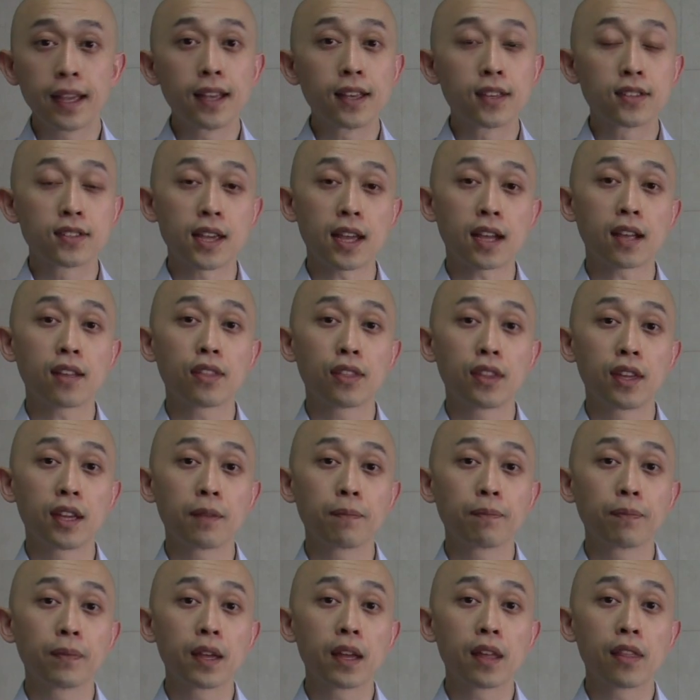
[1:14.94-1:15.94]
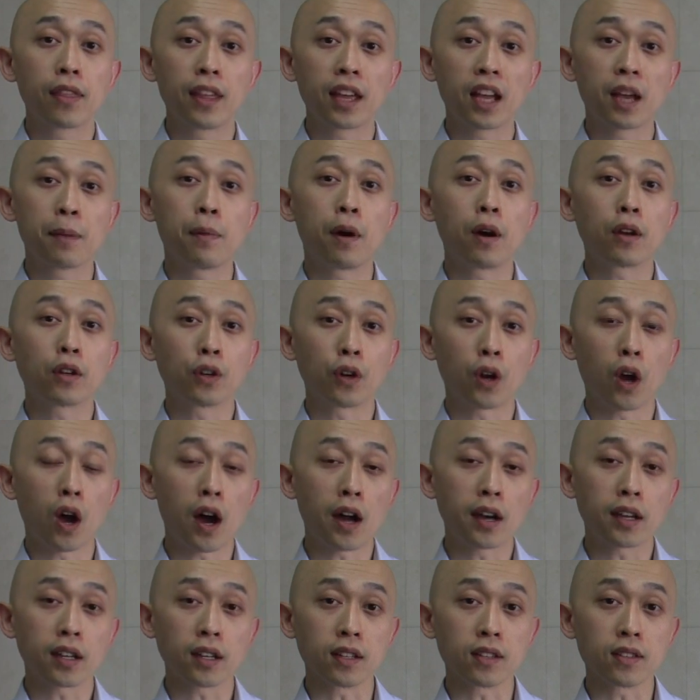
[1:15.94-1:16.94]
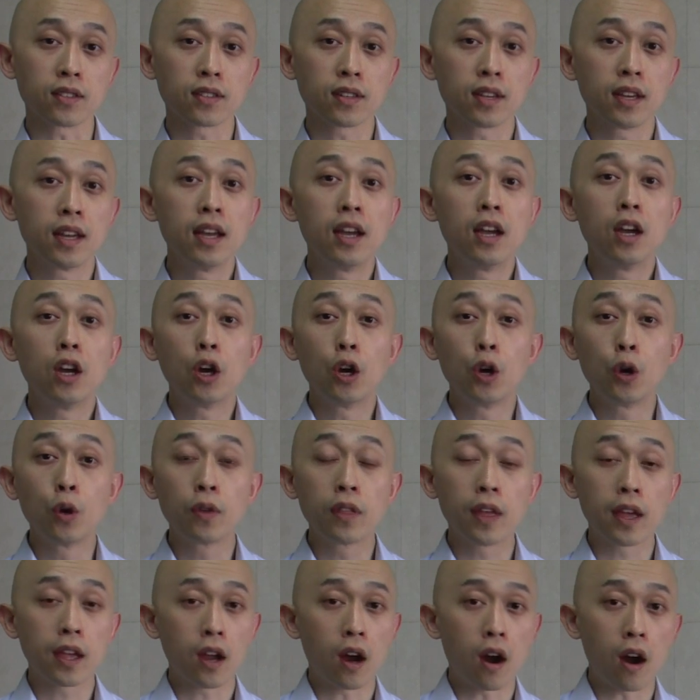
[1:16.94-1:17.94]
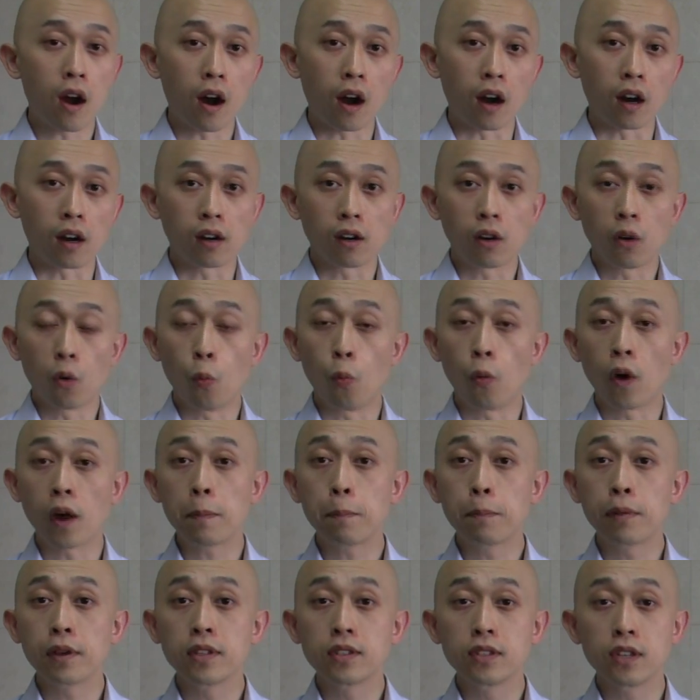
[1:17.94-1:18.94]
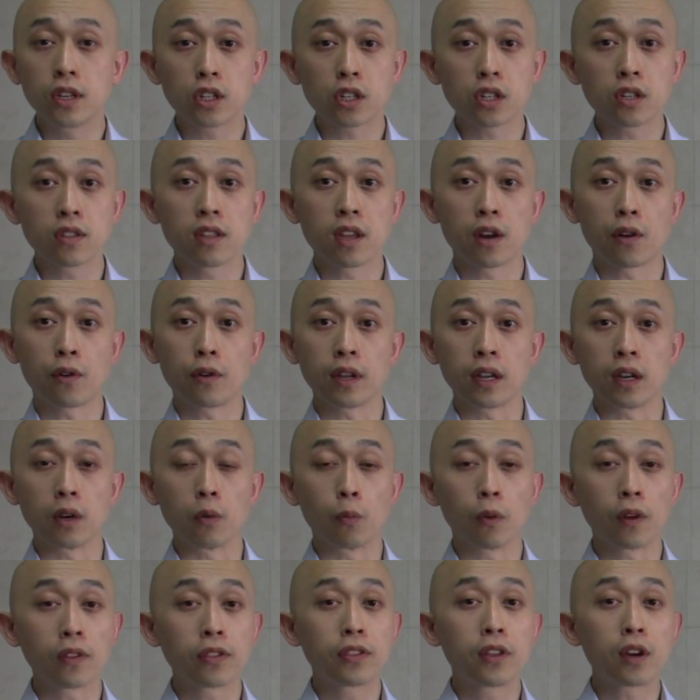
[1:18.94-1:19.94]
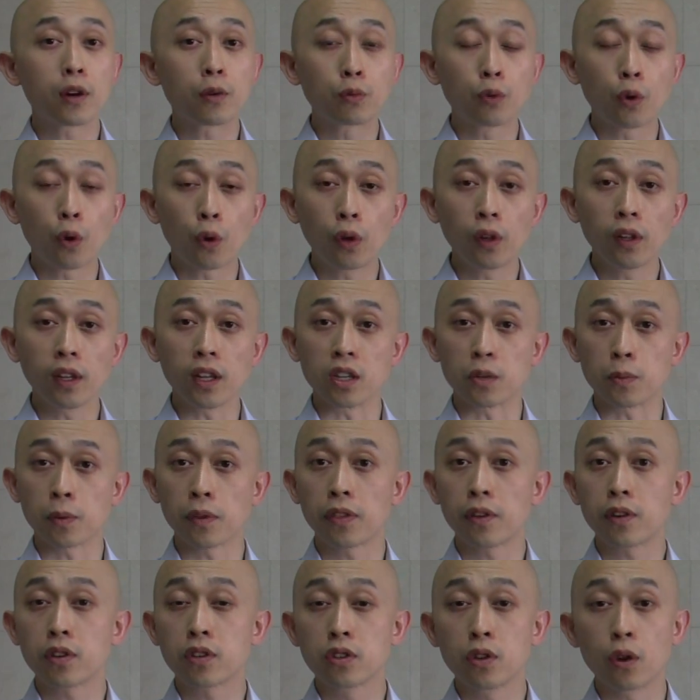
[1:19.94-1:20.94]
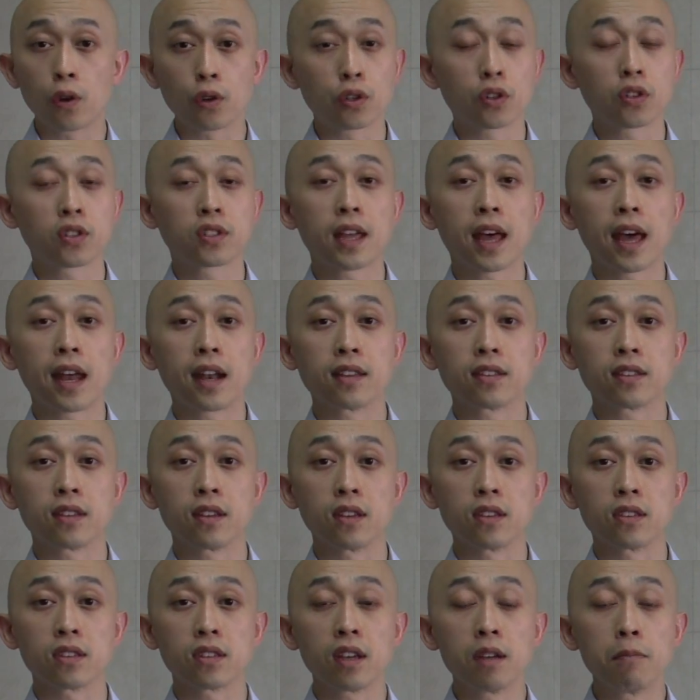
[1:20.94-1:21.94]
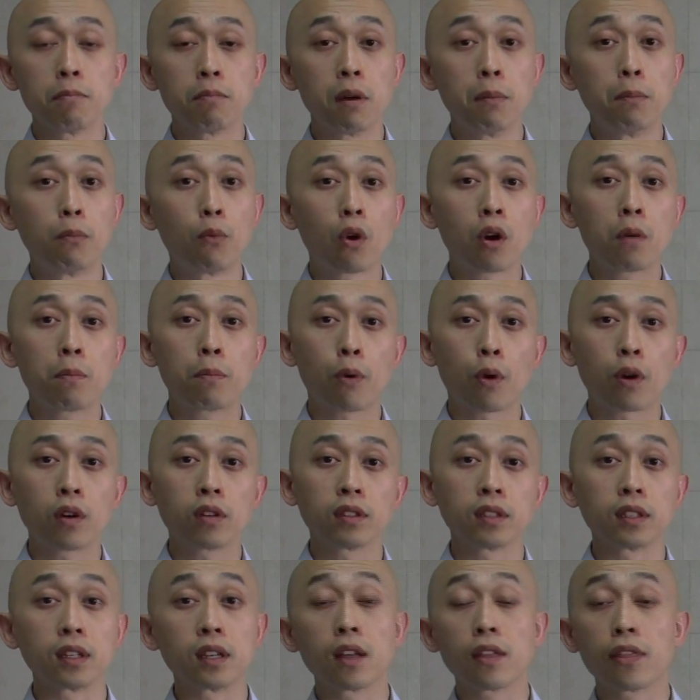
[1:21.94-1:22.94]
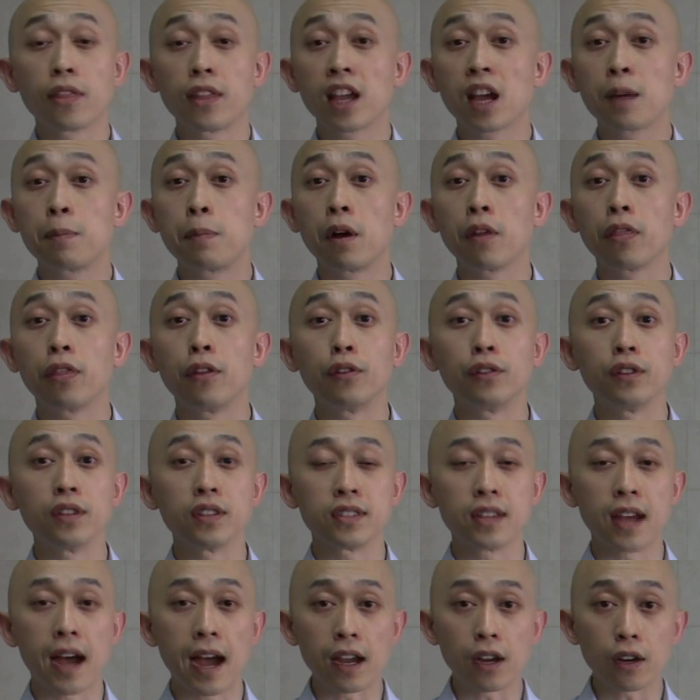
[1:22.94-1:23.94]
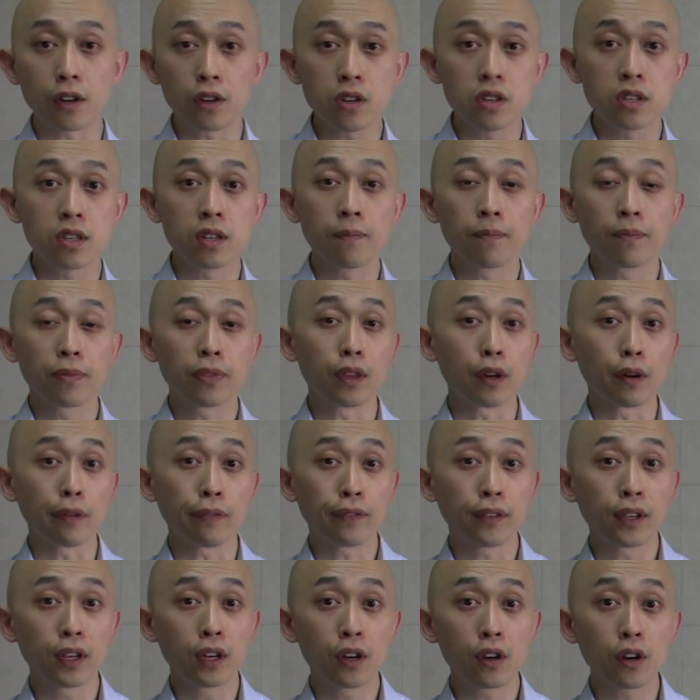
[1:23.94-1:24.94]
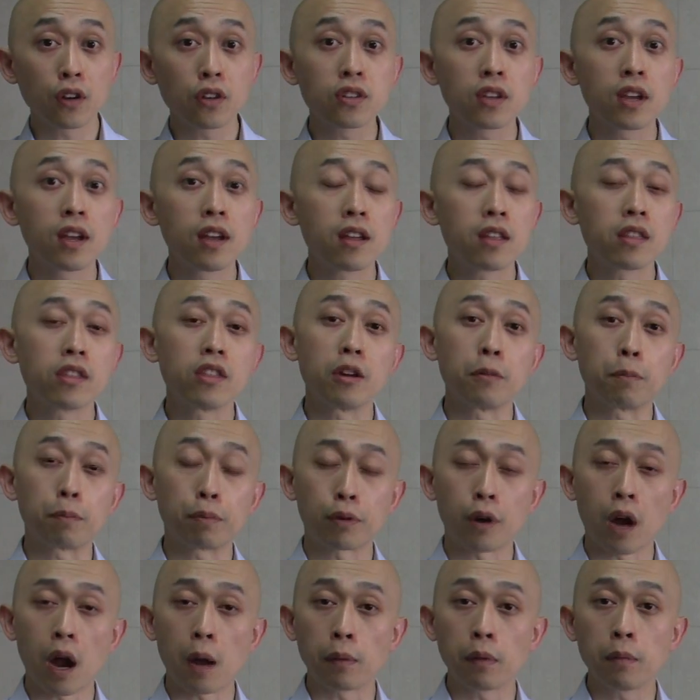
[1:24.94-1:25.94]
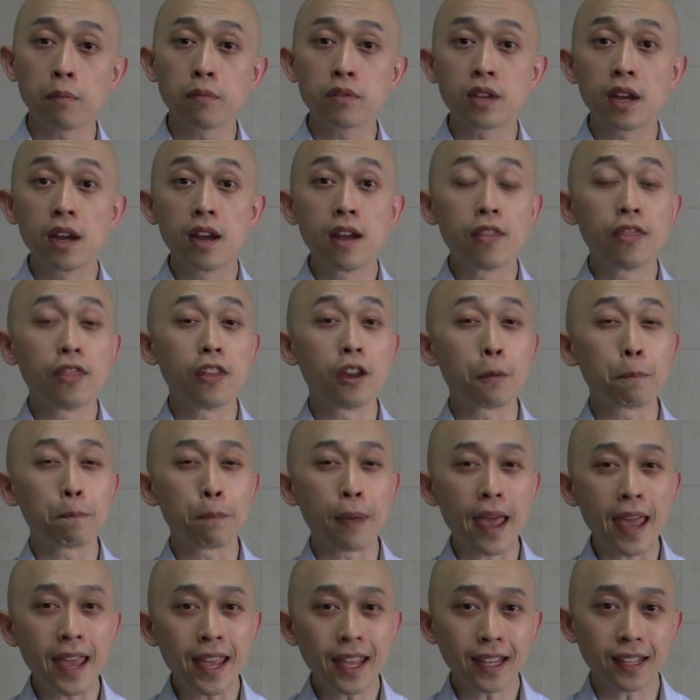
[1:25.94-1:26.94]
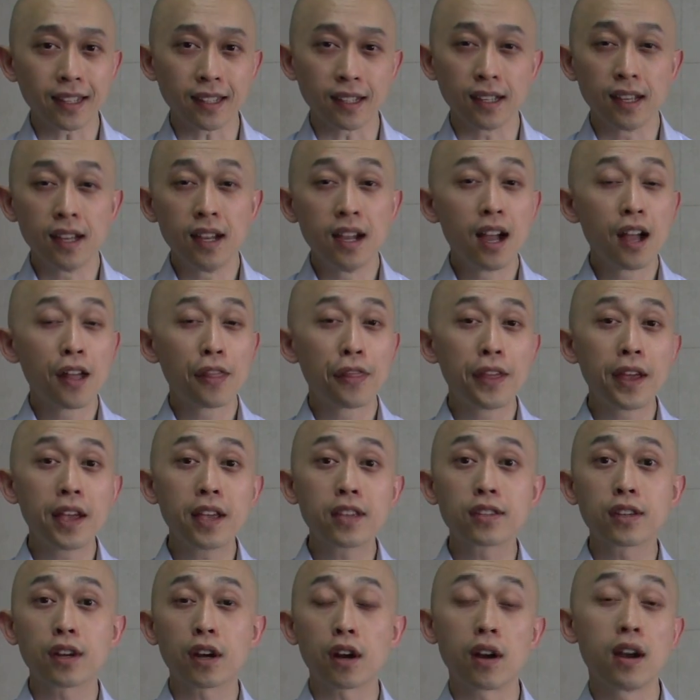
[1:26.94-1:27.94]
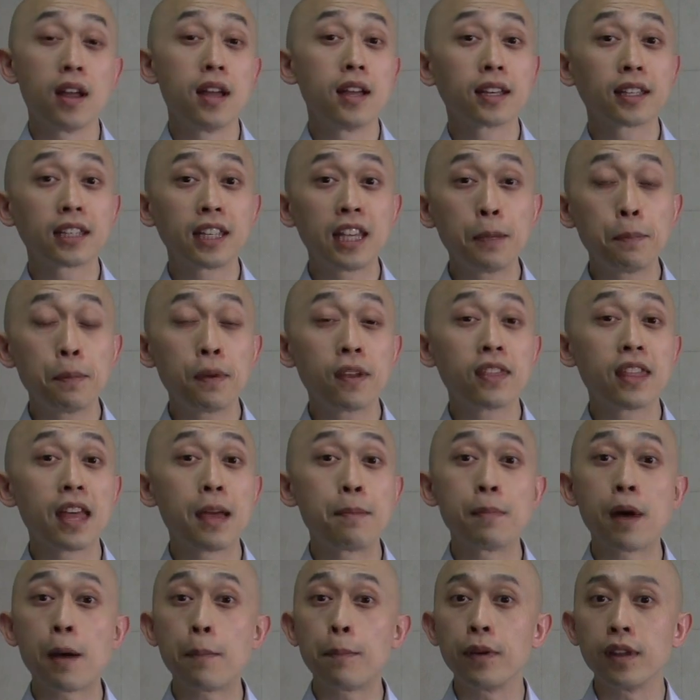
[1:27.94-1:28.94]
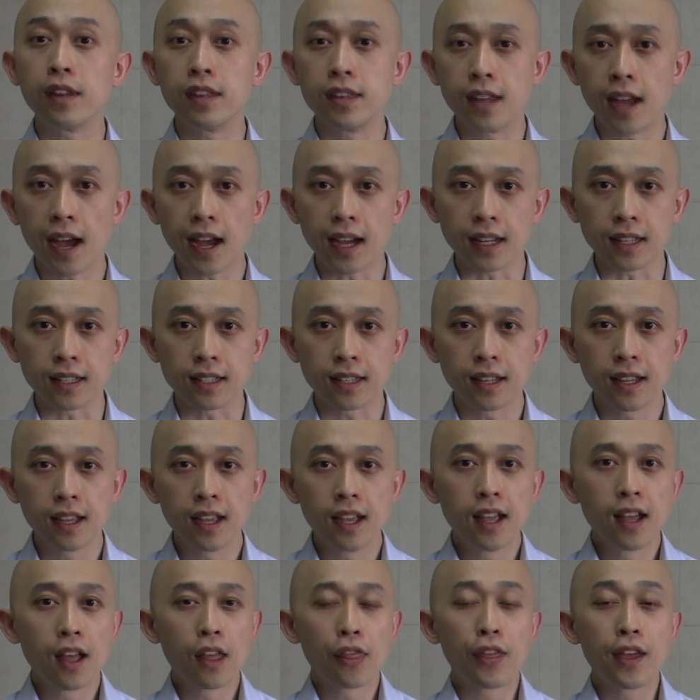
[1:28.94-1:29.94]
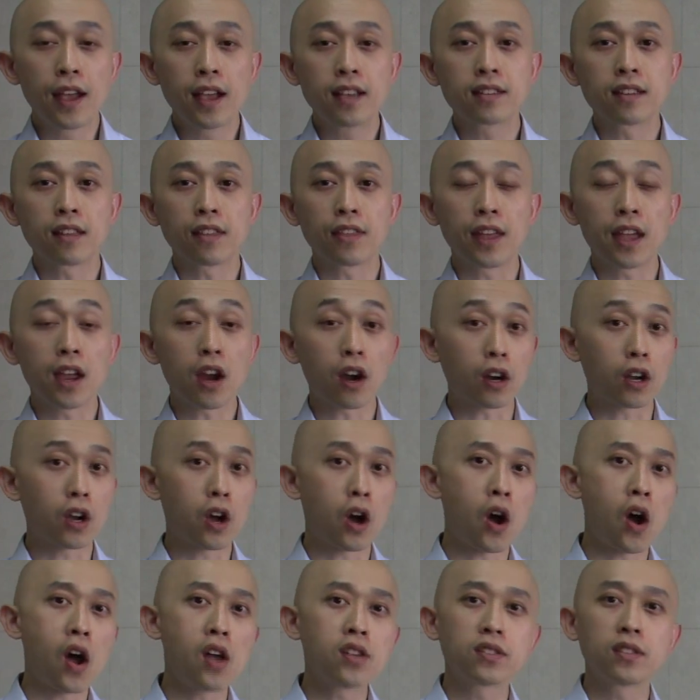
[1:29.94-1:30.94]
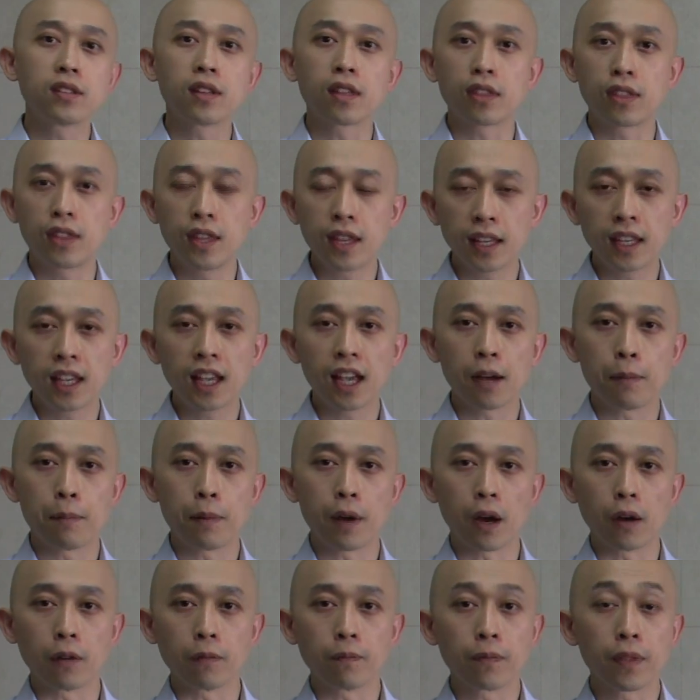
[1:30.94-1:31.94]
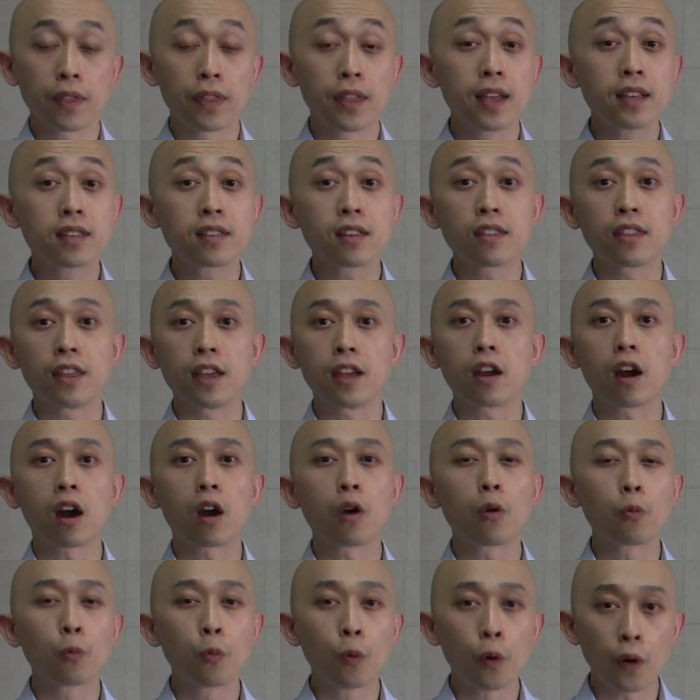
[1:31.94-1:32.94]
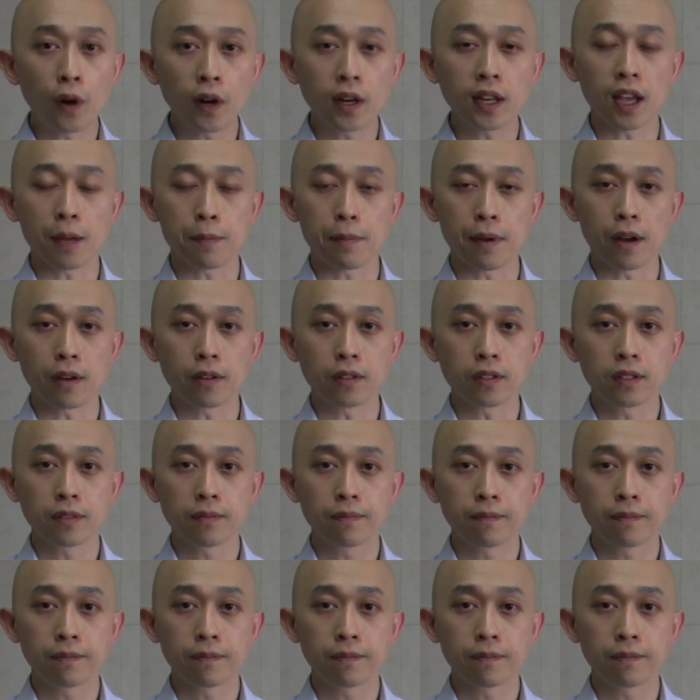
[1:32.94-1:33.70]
Second thing, think about your audience, who they are, what position they're in, what their role is, what their social status is. But more importantly, think about their desires, their fears, their problems, their pain, things that are keeping them up at night, things that they are constantly thinking about, things that they are worrying about.